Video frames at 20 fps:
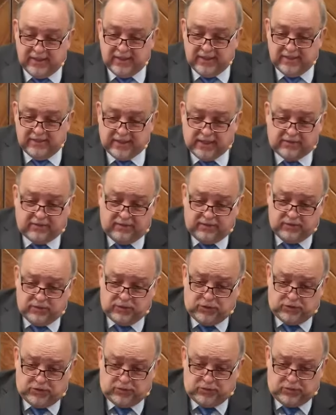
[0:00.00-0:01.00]
that
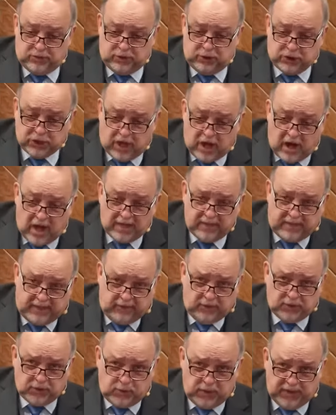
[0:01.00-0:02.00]
John
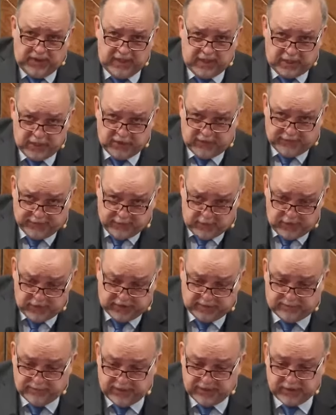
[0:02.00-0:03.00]
deals with in his first
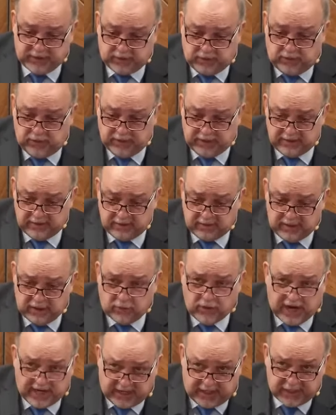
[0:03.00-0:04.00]
epistle in
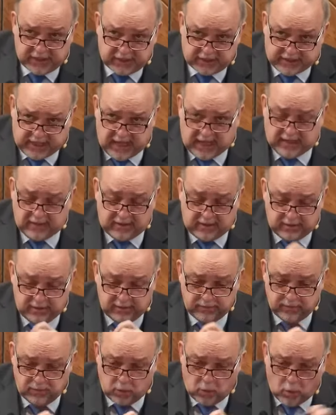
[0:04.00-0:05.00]
great extent,
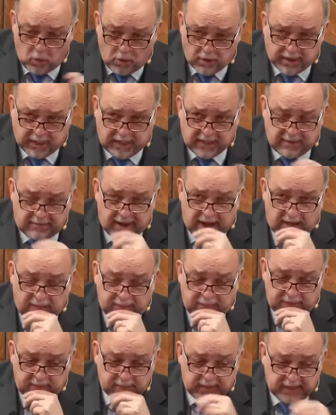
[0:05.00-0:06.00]
warning about
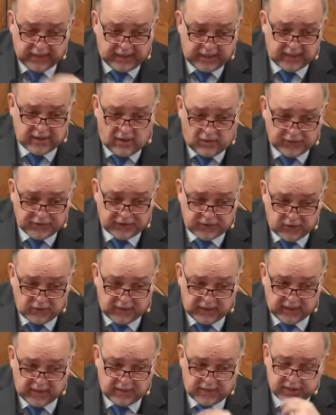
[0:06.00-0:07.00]
them, and again also
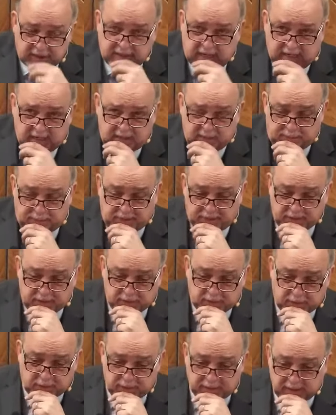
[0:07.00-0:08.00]
in the second
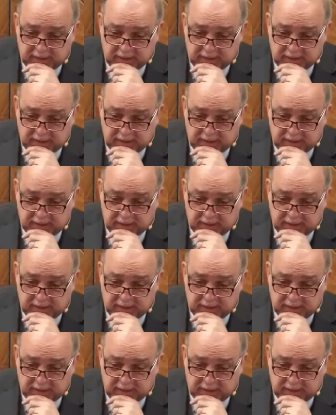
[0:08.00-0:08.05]
epistle,